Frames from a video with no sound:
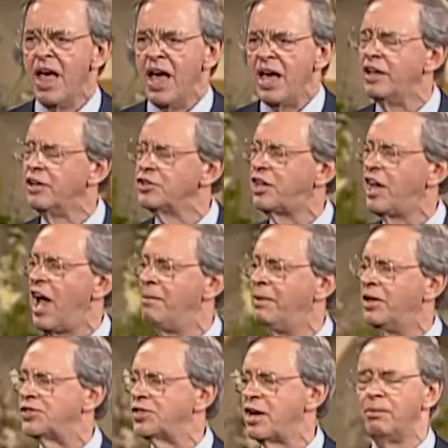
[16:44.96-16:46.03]
He doesn't care how
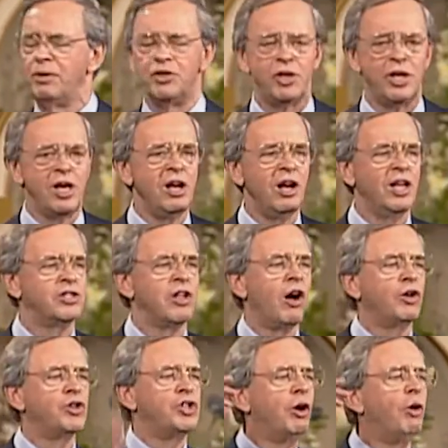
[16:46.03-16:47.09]
many sermons you hear as
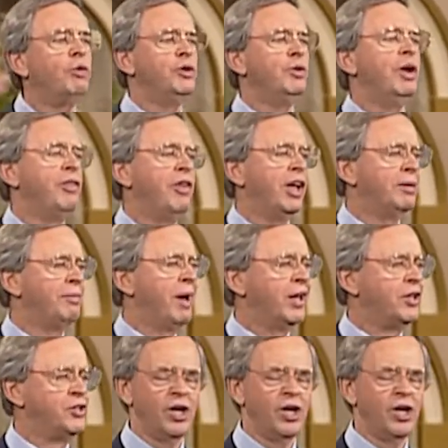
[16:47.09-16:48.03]
long as you don't do anything about it.